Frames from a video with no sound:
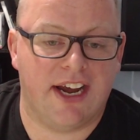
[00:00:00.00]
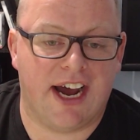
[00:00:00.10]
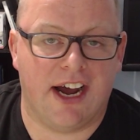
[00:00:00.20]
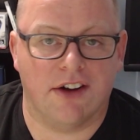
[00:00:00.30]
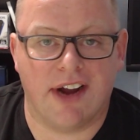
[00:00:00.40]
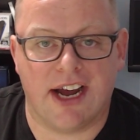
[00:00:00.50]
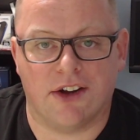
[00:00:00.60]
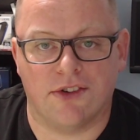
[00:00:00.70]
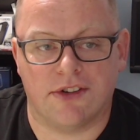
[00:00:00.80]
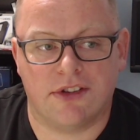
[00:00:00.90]
at
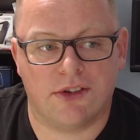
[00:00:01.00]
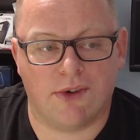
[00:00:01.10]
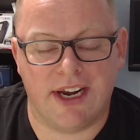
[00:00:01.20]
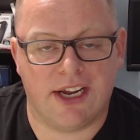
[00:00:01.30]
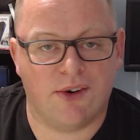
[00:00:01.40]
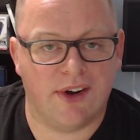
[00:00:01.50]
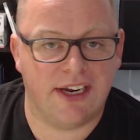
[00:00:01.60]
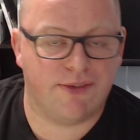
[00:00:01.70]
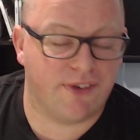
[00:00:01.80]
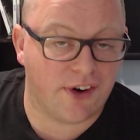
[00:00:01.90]
around 20
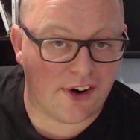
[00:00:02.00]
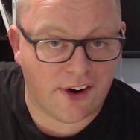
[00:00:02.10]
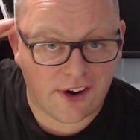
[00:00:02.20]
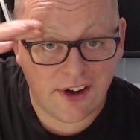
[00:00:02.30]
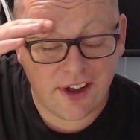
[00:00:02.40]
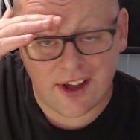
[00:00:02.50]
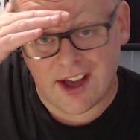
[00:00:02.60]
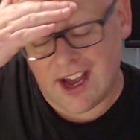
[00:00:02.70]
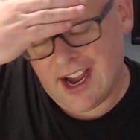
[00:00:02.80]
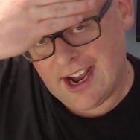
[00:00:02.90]
quid for
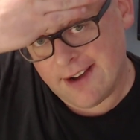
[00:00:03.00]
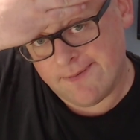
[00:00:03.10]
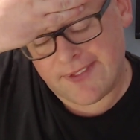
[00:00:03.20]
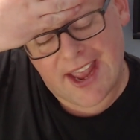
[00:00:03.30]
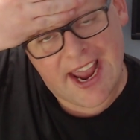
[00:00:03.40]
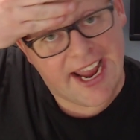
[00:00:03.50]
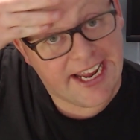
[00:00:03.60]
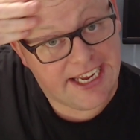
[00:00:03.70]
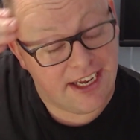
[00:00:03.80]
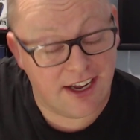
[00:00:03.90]

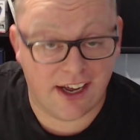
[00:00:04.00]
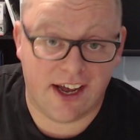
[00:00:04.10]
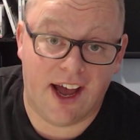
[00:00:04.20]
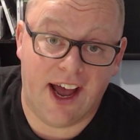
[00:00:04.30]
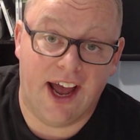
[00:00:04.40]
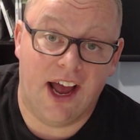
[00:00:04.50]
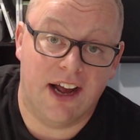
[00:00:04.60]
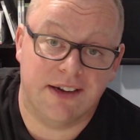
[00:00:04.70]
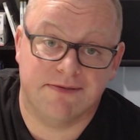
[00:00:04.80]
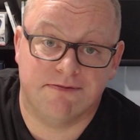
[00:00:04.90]
a
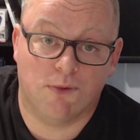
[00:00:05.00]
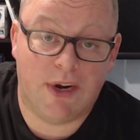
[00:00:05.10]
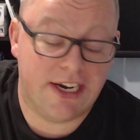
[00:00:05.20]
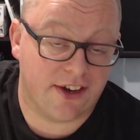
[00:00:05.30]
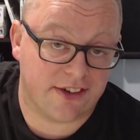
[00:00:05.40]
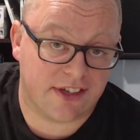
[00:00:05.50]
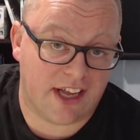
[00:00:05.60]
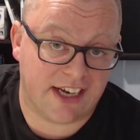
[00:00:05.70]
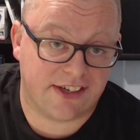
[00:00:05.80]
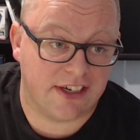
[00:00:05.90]
Windows
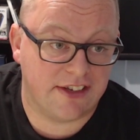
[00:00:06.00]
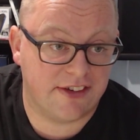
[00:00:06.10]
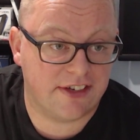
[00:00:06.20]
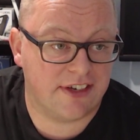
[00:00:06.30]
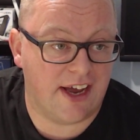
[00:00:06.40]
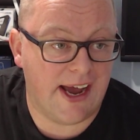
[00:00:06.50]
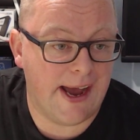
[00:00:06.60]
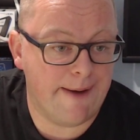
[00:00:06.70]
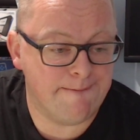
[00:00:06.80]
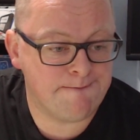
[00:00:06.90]
license,
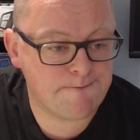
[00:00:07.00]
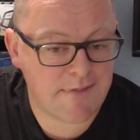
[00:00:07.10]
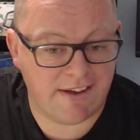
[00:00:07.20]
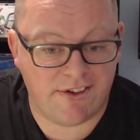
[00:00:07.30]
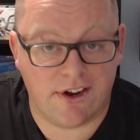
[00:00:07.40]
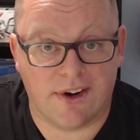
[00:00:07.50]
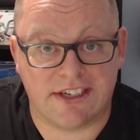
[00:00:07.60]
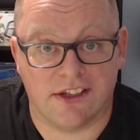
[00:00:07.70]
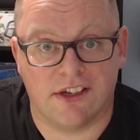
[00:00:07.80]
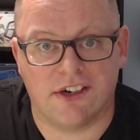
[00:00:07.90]
if you know where
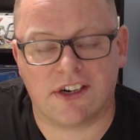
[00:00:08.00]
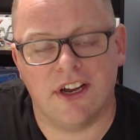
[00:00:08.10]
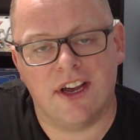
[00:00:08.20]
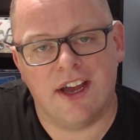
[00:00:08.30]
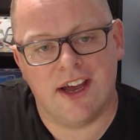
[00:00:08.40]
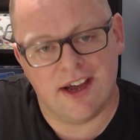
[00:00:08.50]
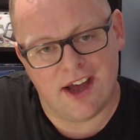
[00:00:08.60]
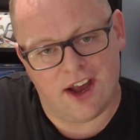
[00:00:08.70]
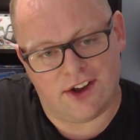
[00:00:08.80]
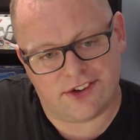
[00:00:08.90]
to look.
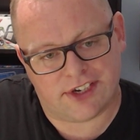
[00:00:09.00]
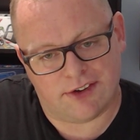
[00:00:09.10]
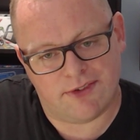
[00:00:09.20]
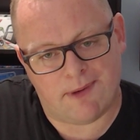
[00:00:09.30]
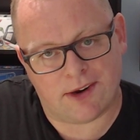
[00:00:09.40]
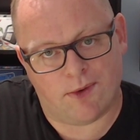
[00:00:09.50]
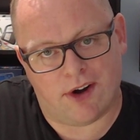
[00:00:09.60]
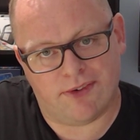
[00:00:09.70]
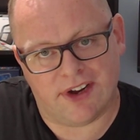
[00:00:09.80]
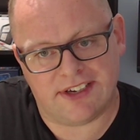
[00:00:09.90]
And also for Modern
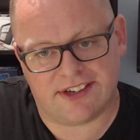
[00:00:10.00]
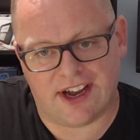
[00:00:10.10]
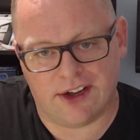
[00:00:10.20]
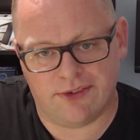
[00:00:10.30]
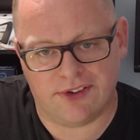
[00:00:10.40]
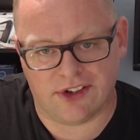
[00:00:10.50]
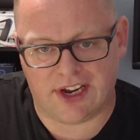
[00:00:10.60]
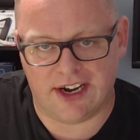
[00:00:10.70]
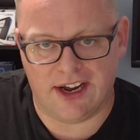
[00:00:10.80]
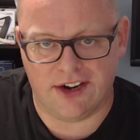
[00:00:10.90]
Warfare itself, you're
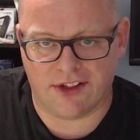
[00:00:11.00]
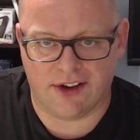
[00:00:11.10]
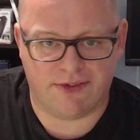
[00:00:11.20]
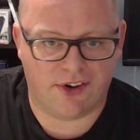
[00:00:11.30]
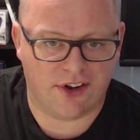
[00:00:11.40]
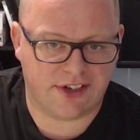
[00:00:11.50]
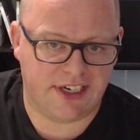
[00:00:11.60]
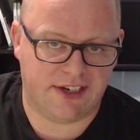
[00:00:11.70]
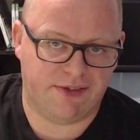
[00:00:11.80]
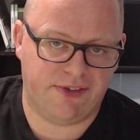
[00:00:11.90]
looking at another £40
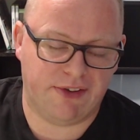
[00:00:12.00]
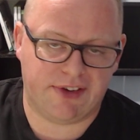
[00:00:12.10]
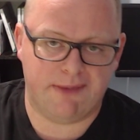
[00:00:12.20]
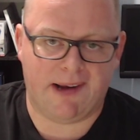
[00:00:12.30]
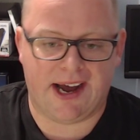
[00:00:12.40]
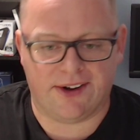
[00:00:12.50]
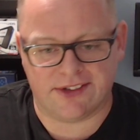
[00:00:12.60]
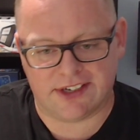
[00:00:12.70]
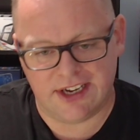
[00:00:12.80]
to £50.